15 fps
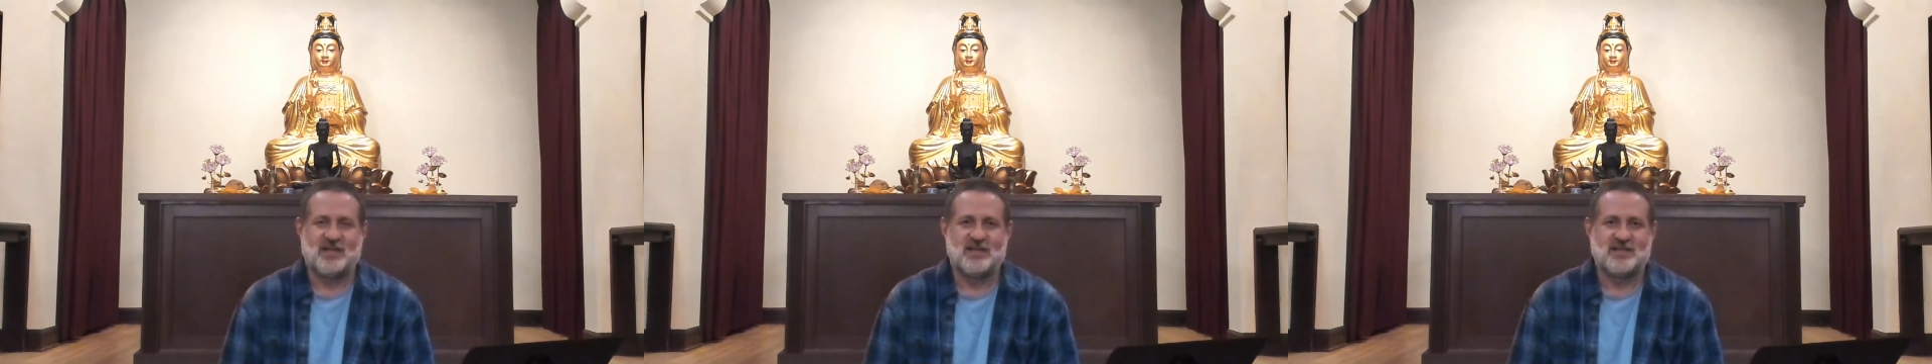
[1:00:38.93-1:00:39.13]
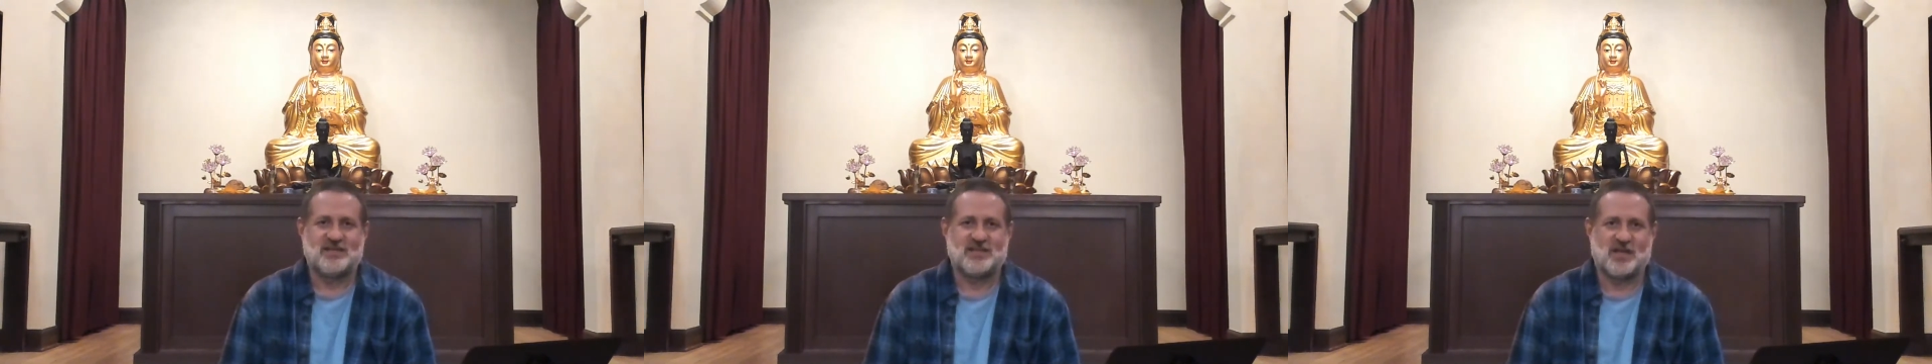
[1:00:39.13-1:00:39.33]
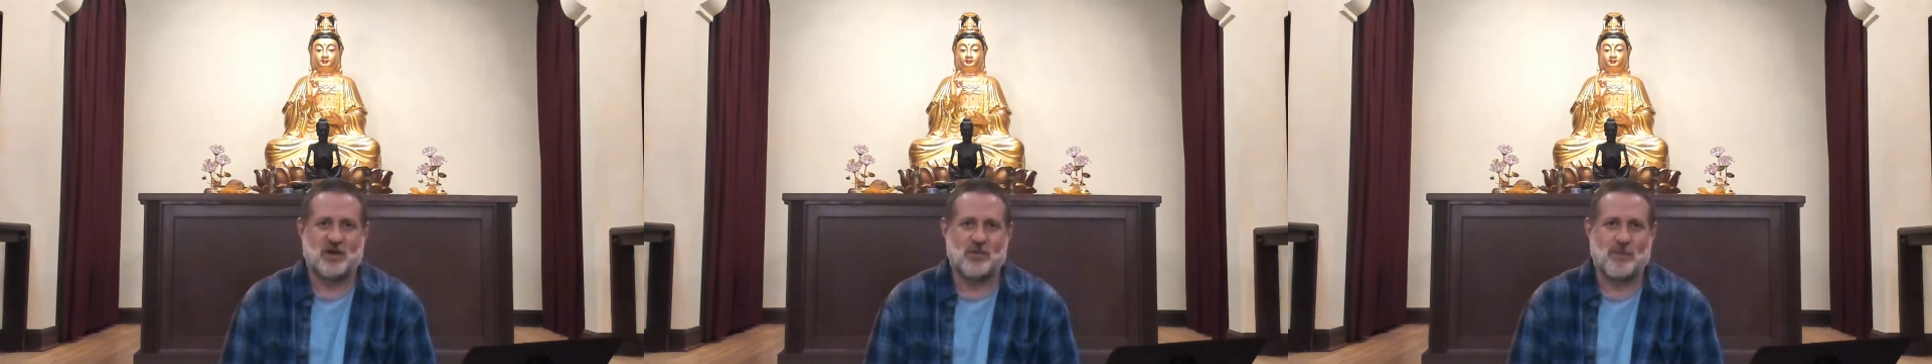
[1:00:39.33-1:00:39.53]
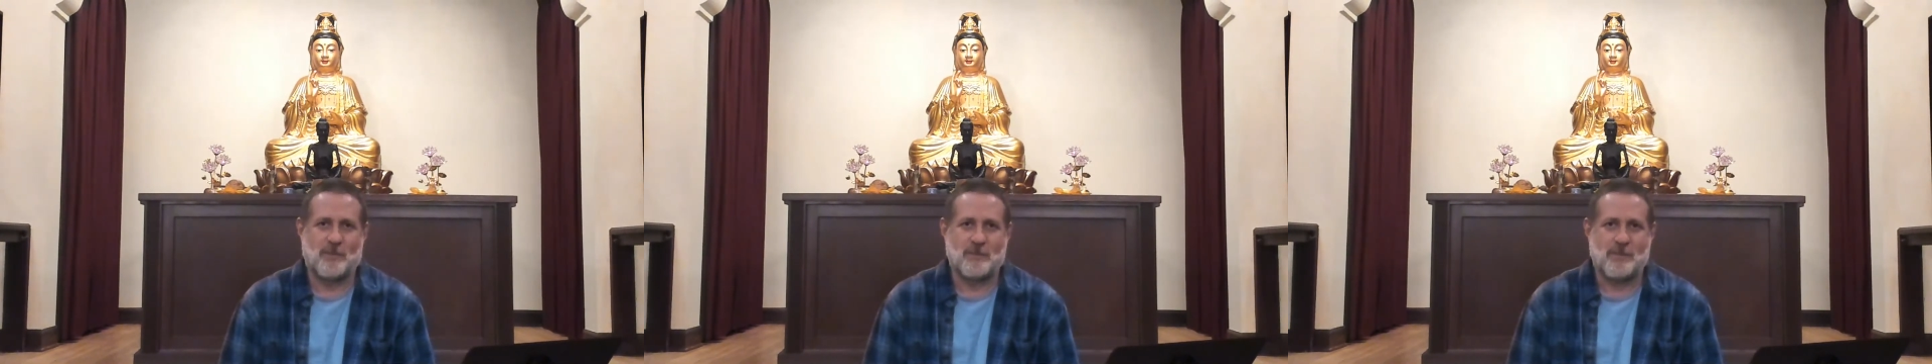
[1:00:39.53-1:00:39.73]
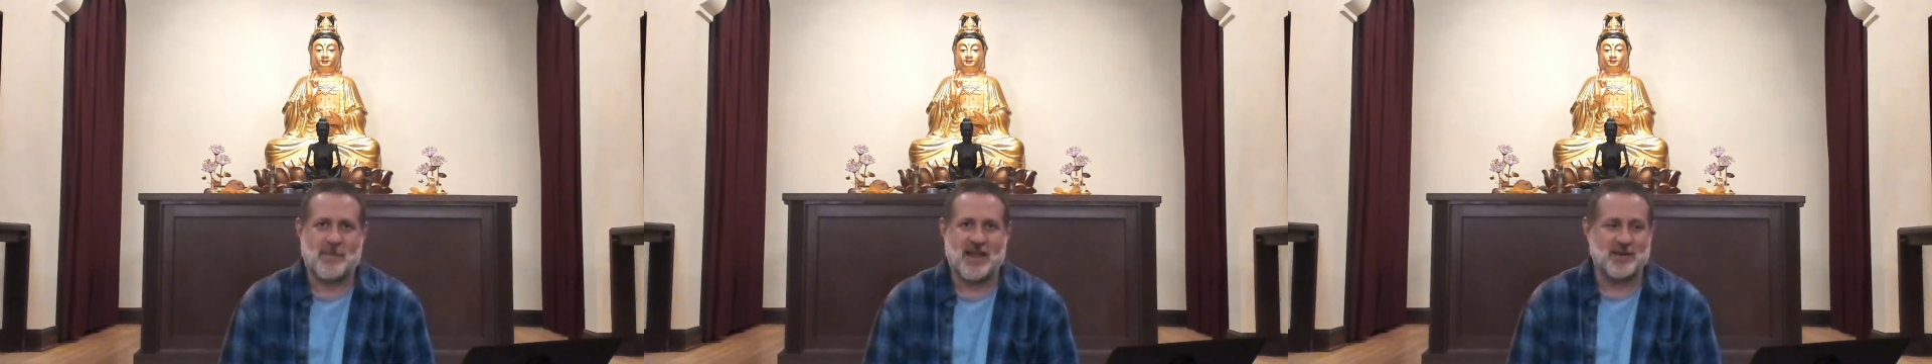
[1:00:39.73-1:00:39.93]

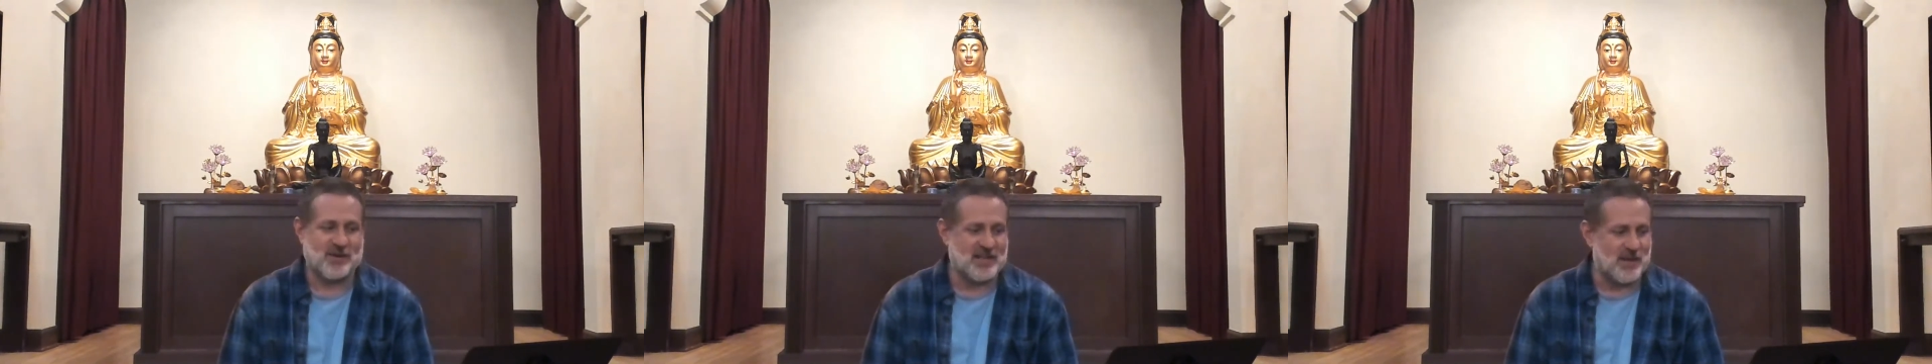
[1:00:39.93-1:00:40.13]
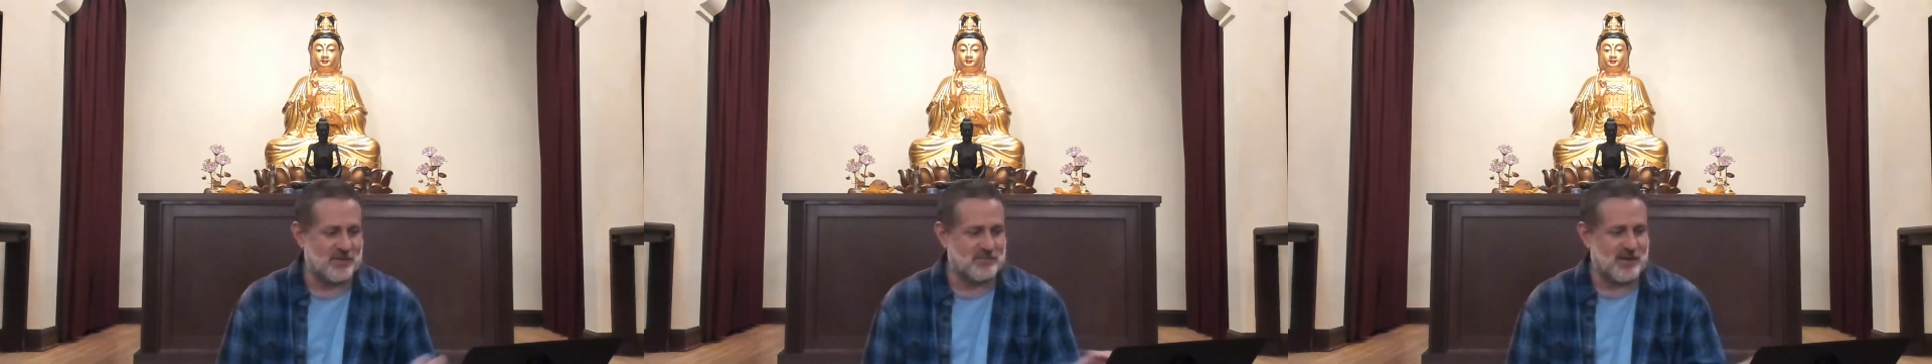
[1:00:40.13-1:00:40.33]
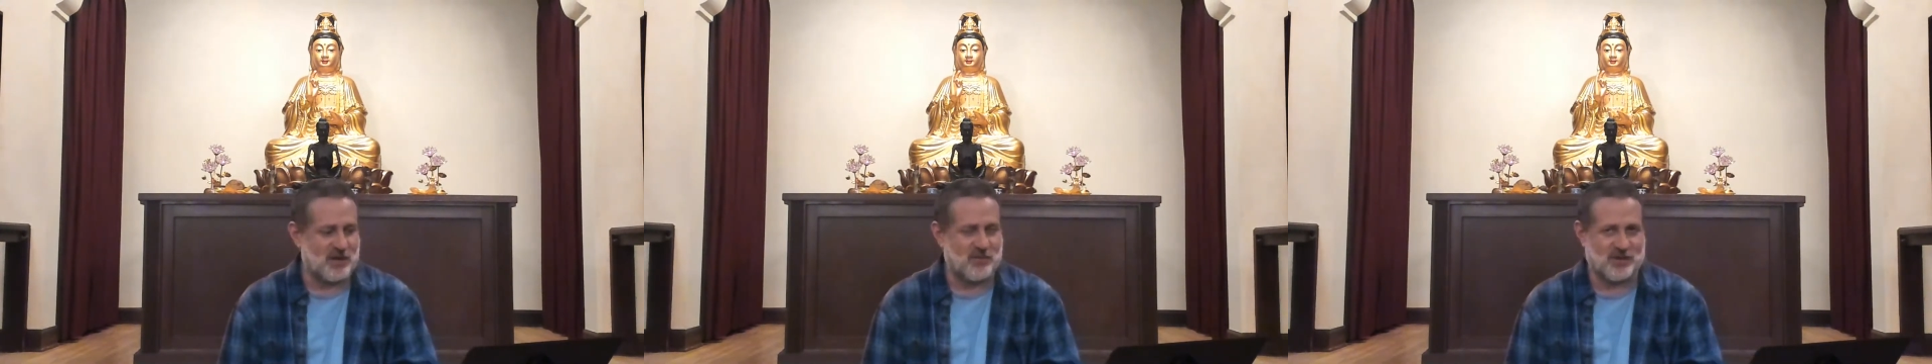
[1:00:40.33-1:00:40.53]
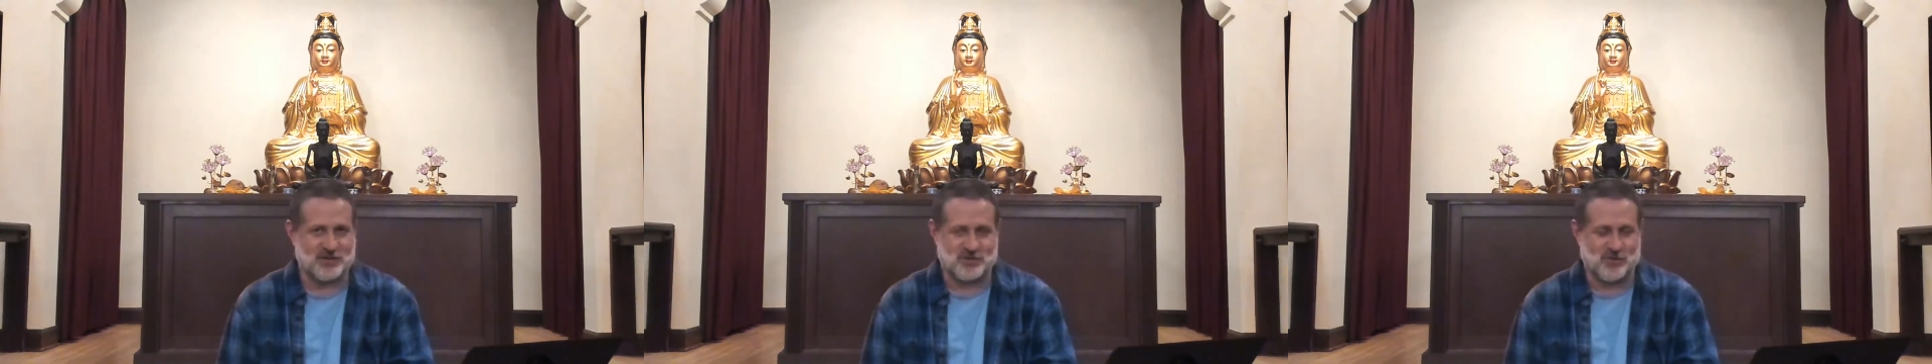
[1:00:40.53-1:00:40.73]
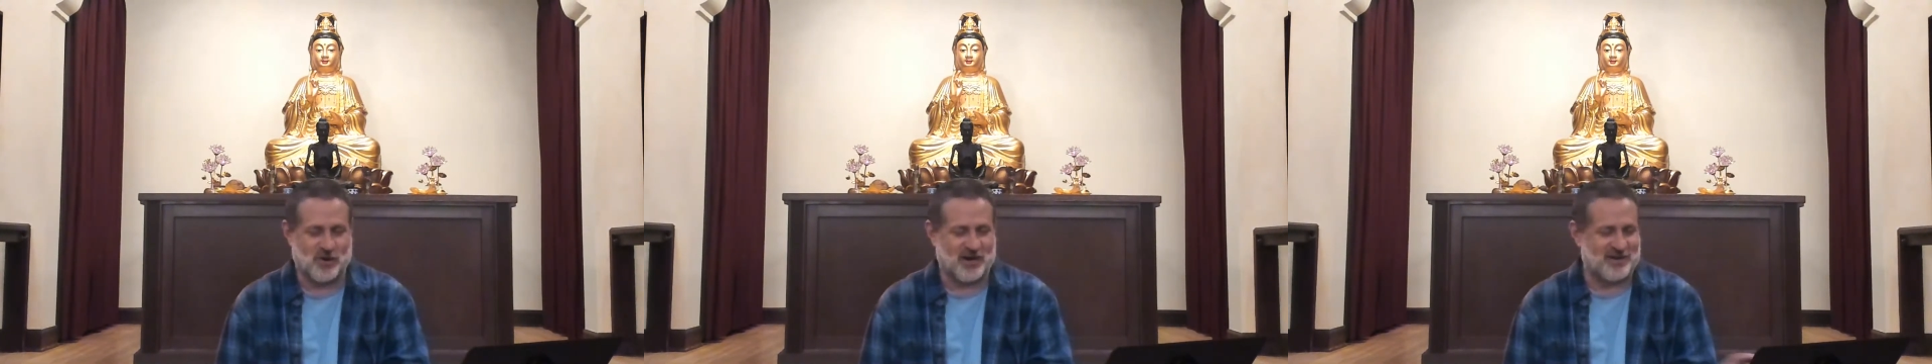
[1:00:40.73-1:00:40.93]
So anyway, that was my quick
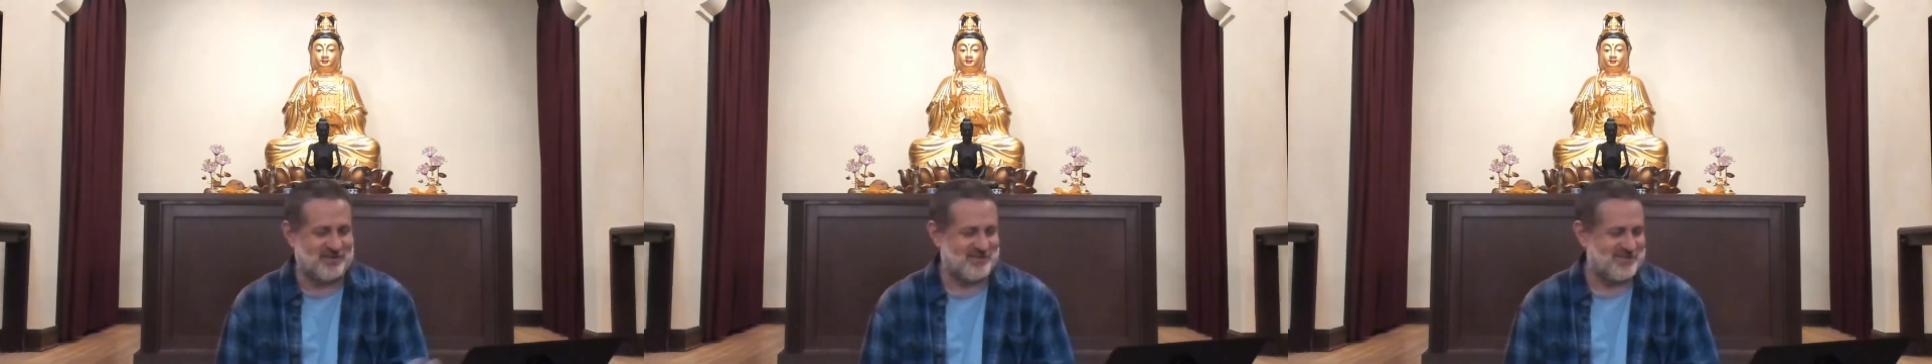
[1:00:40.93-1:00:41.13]
story.